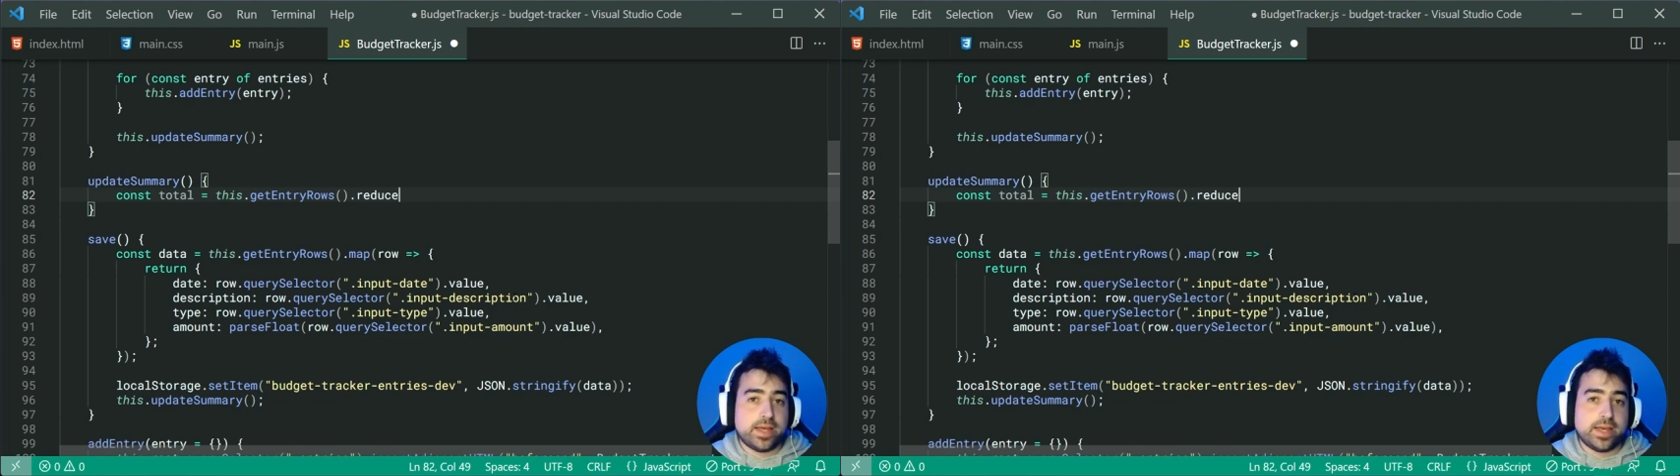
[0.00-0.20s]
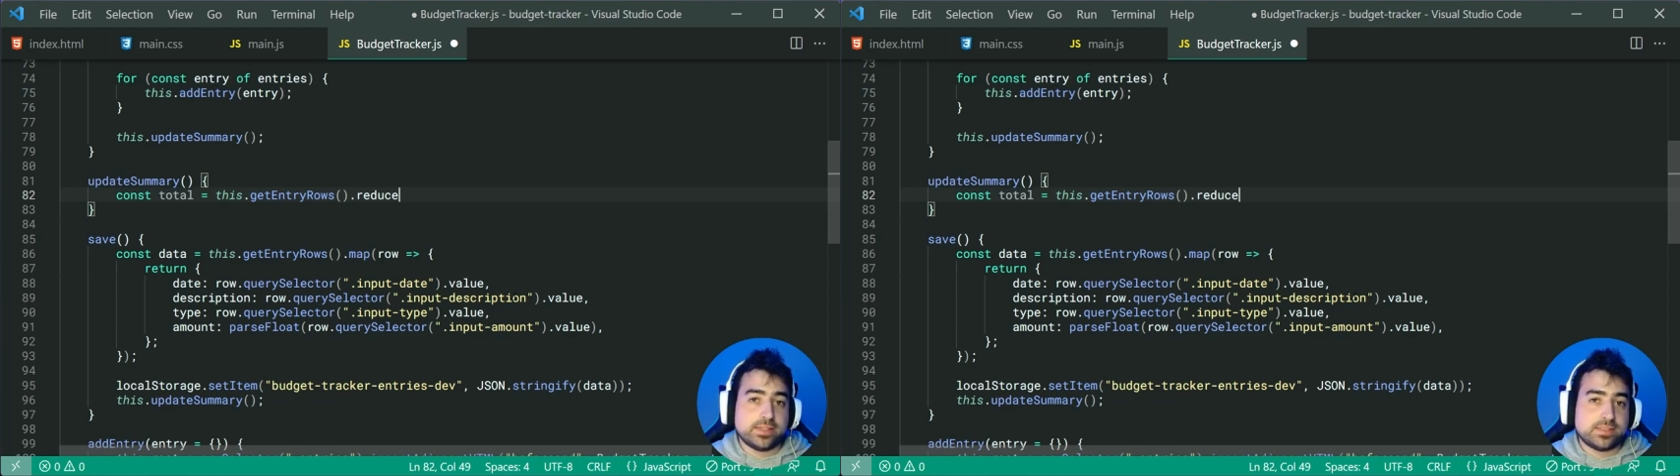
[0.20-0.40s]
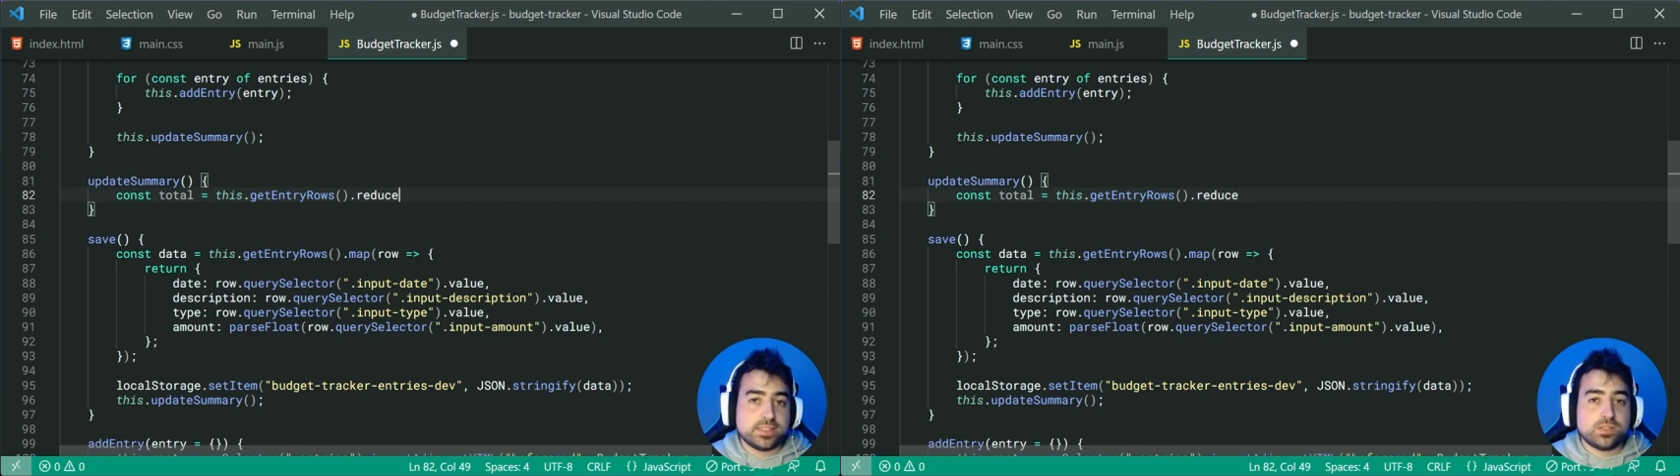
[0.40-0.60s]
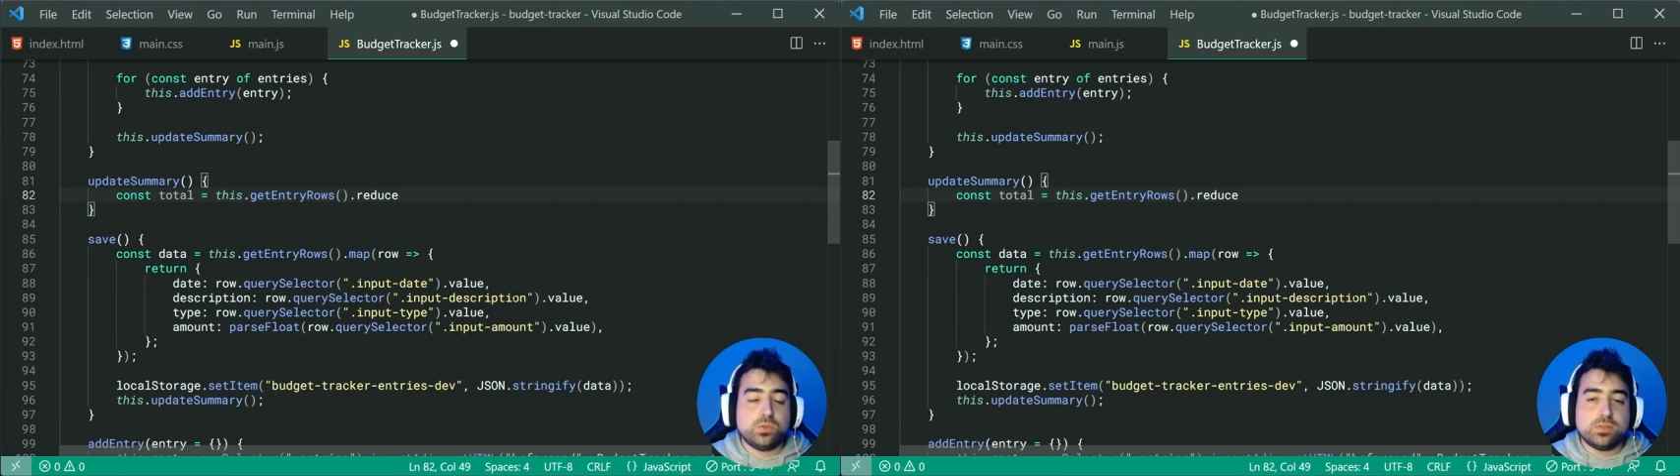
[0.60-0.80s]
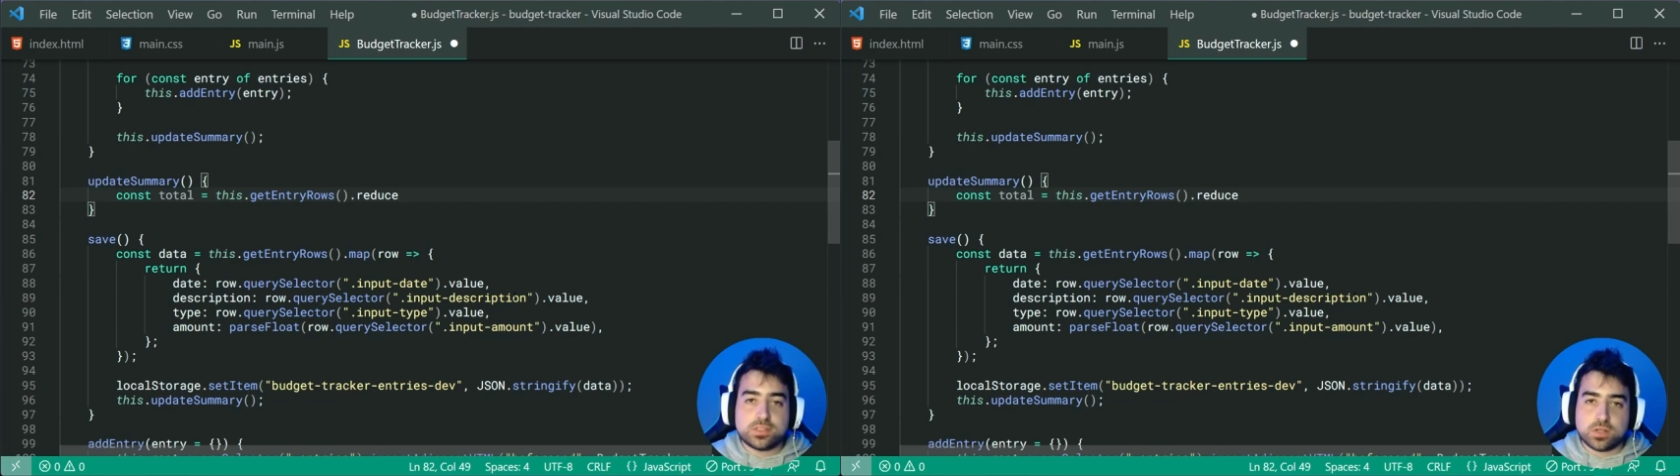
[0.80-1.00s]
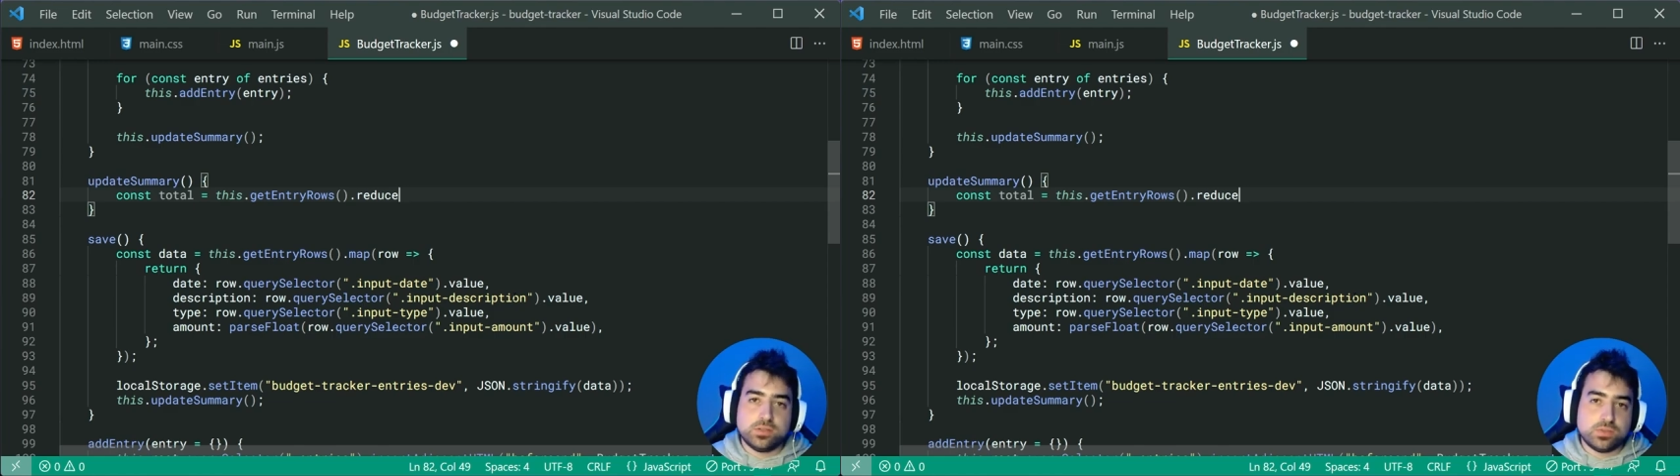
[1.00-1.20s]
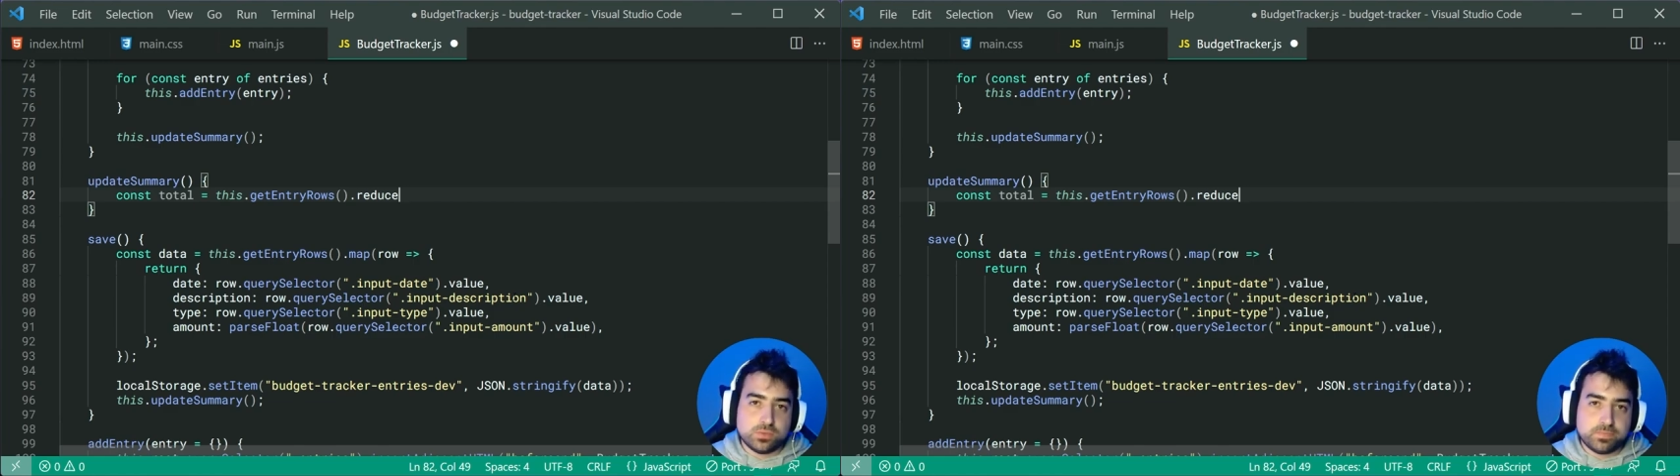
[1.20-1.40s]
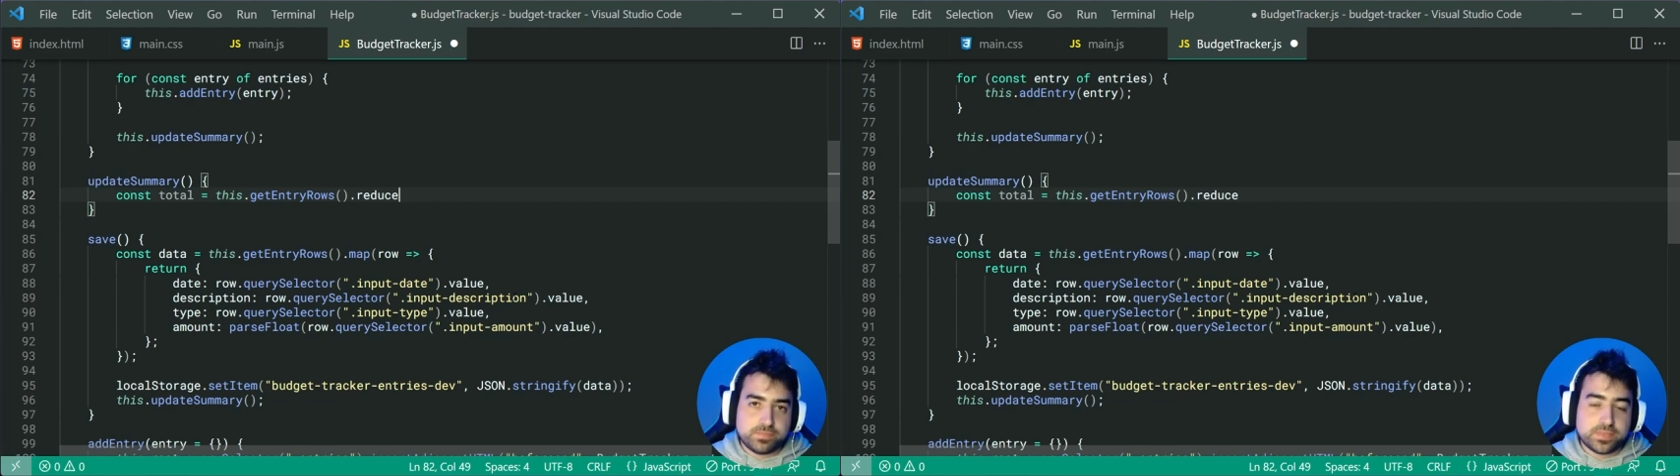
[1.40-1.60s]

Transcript: a single total.